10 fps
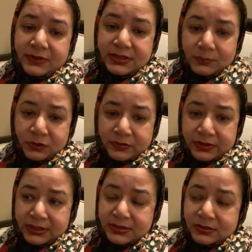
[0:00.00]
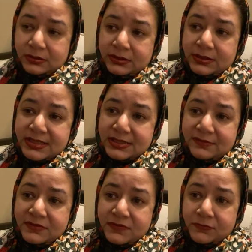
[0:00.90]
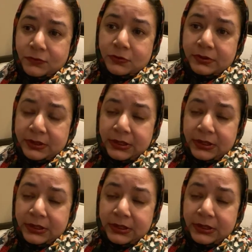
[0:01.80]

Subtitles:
Democrats or the 74,